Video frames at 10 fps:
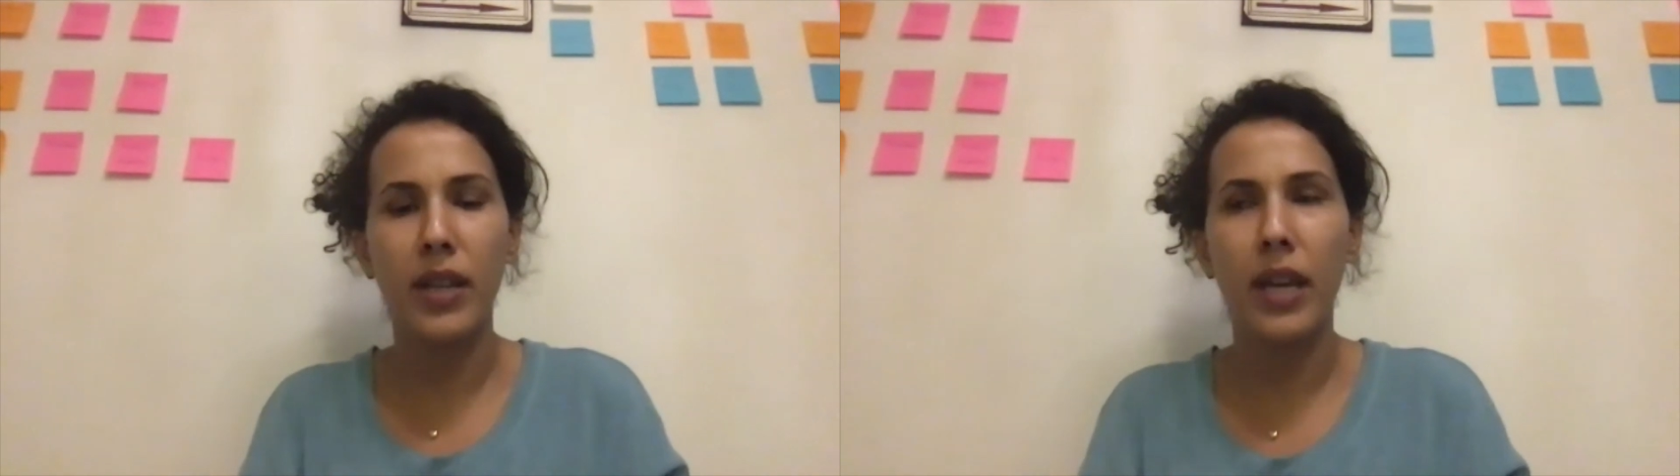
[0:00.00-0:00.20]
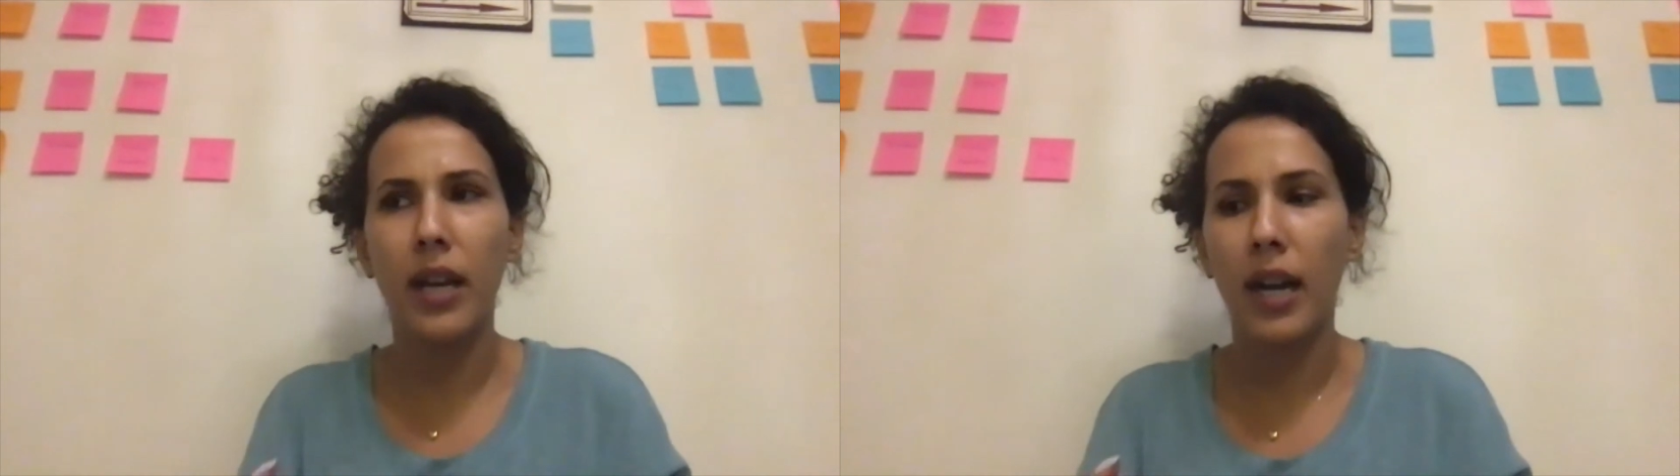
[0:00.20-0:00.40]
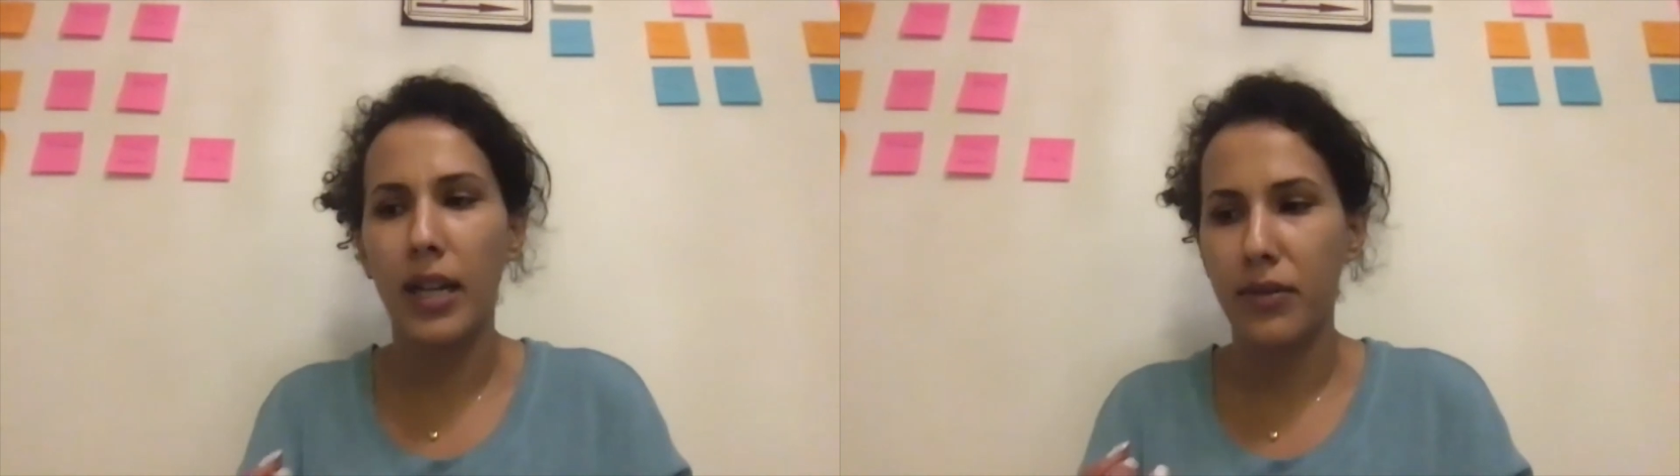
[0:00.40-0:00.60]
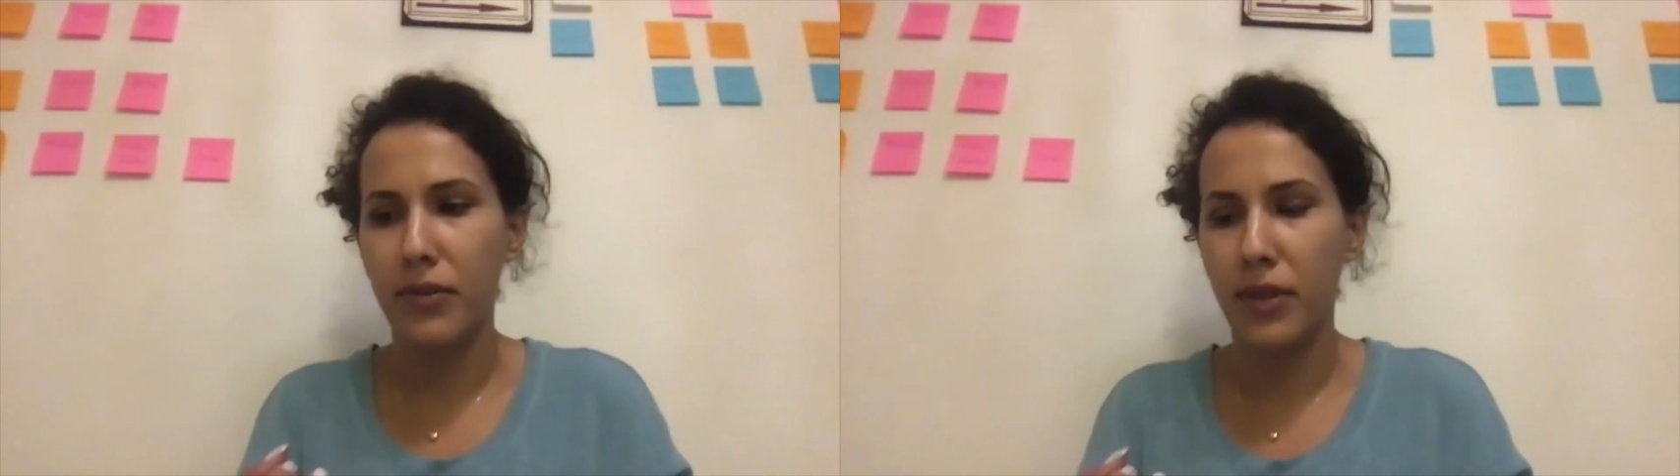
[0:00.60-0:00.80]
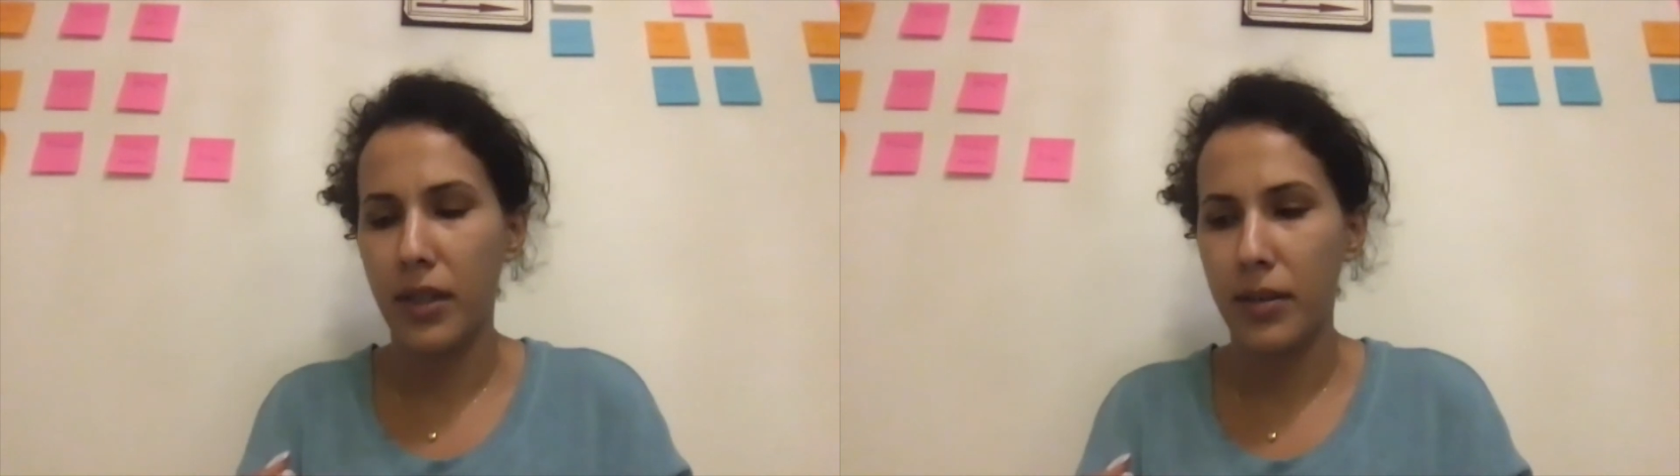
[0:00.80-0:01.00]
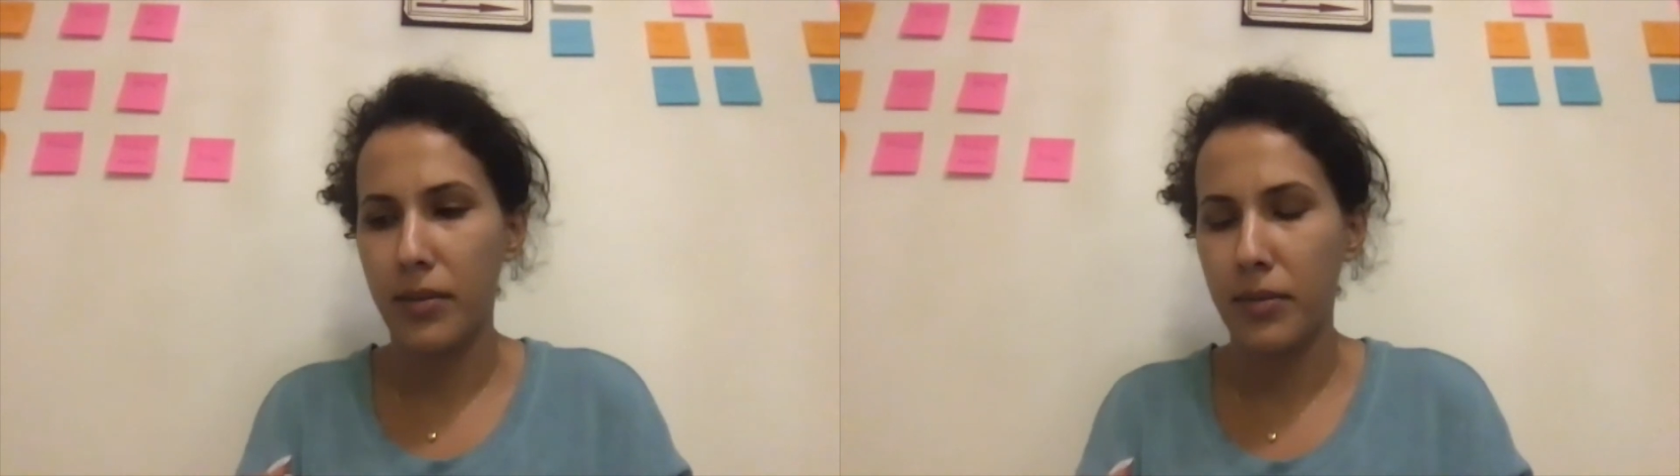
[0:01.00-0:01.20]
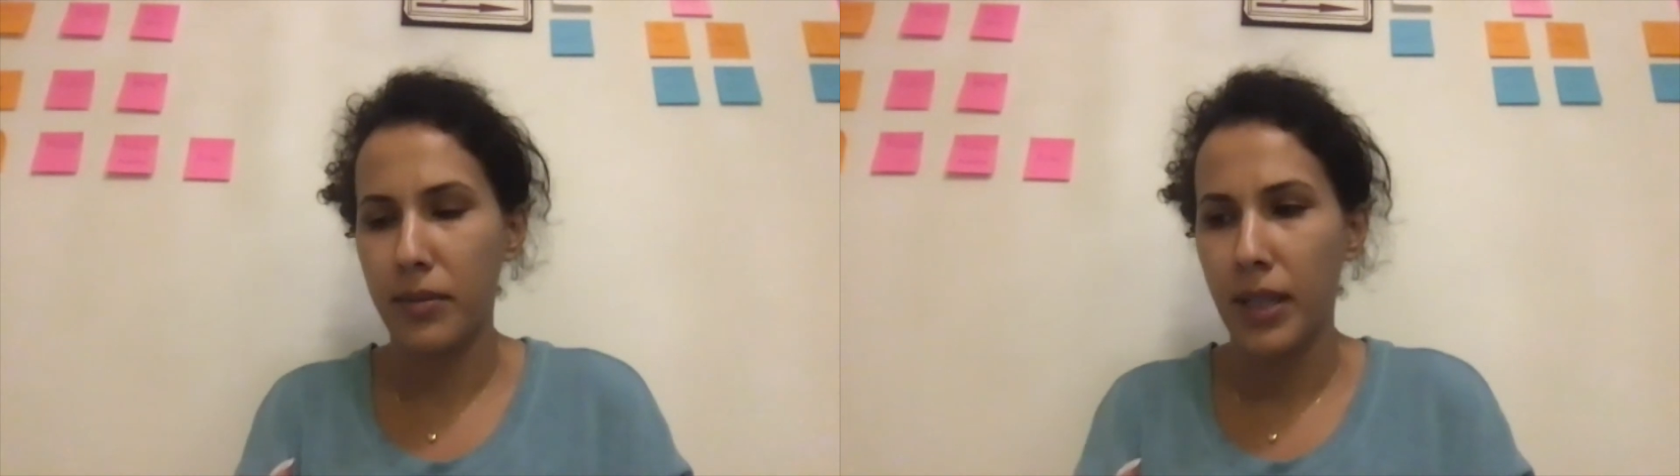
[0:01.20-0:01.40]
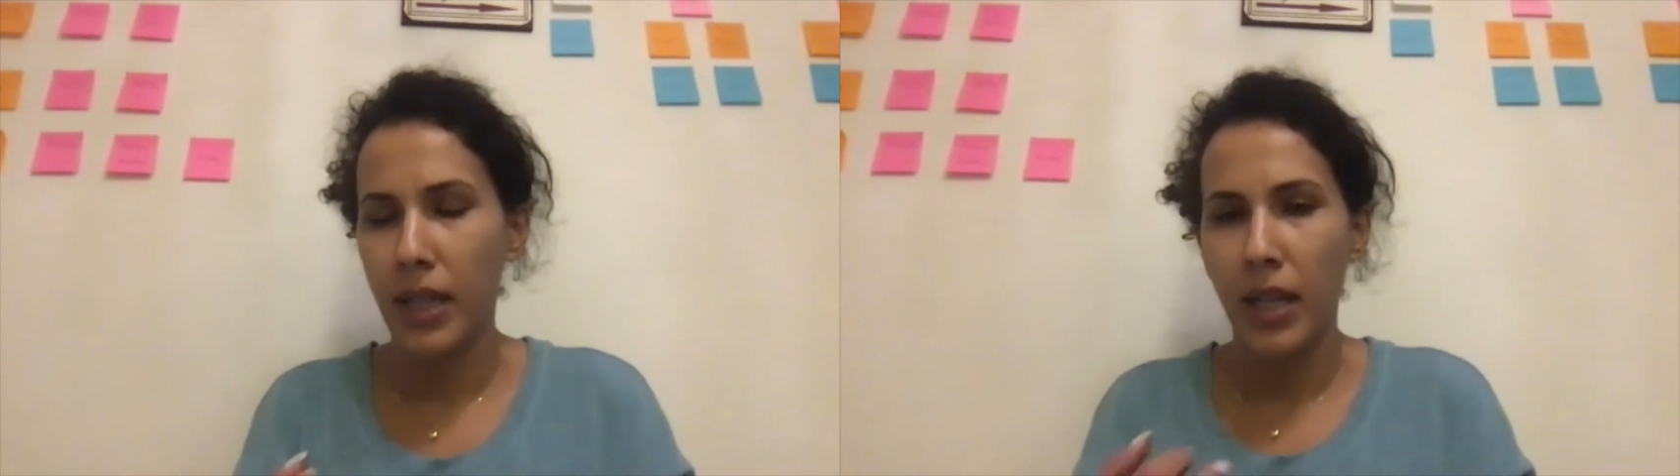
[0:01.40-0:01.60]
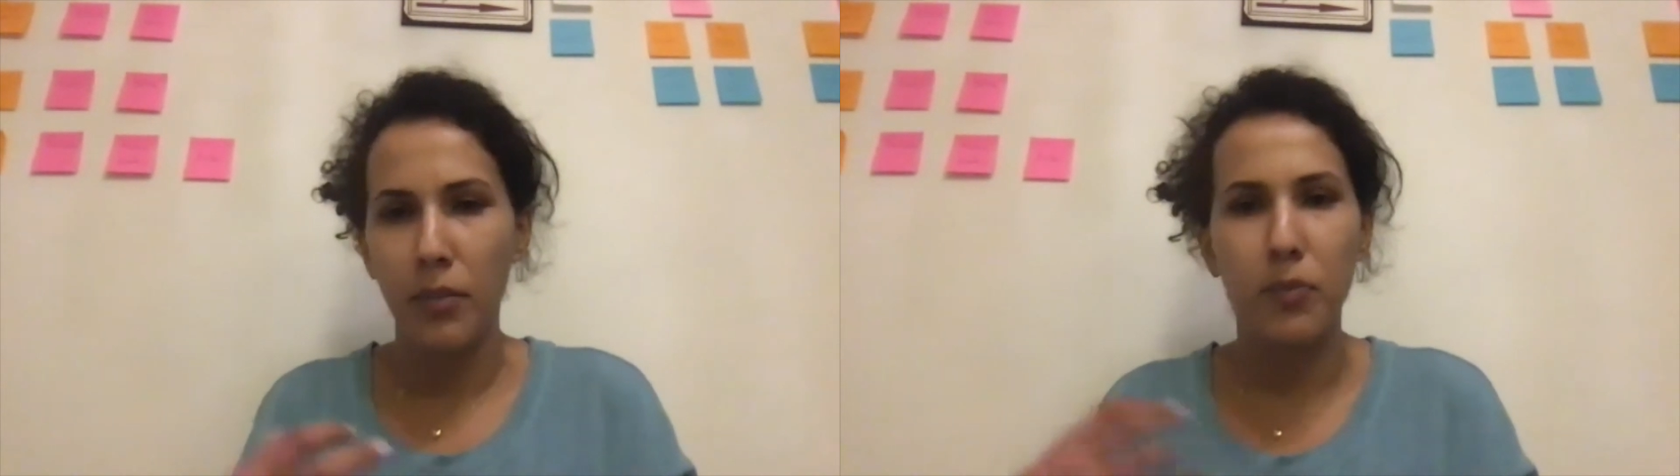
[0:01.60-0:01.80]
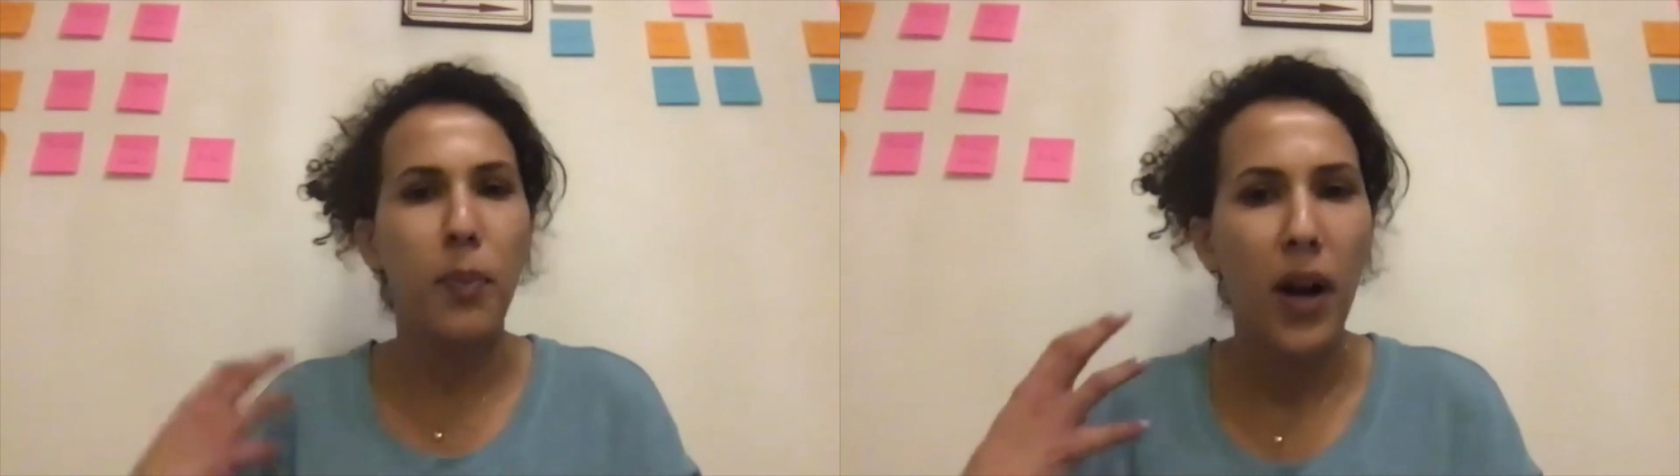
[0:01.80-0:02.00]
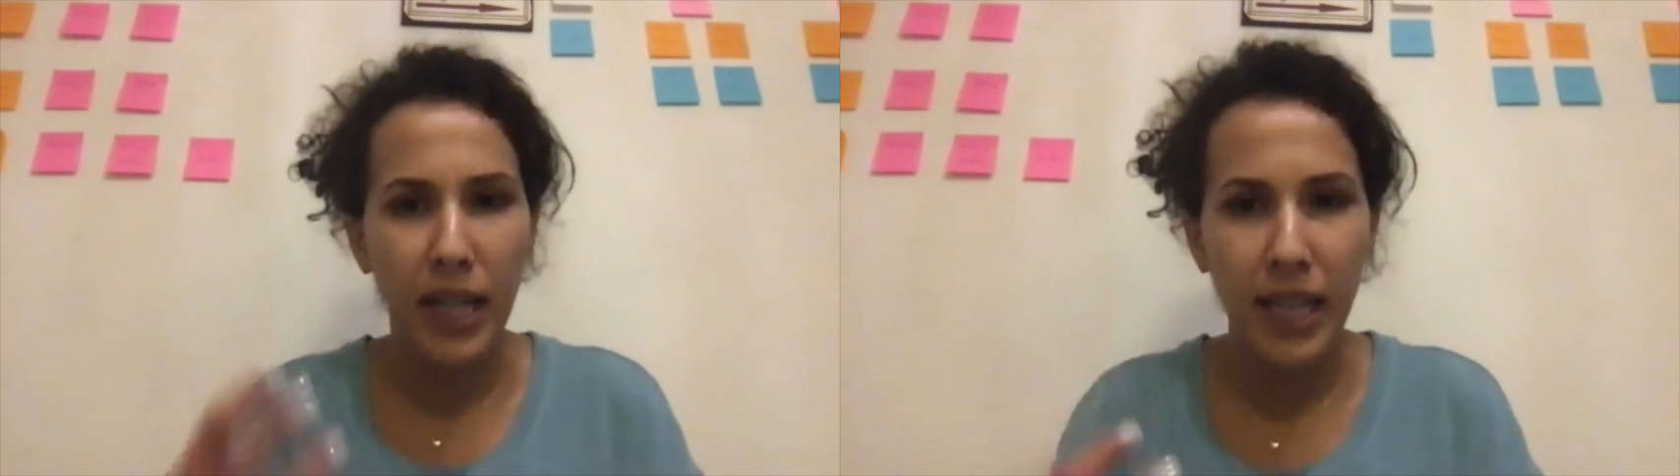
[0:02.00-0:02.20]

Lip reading: that kind of body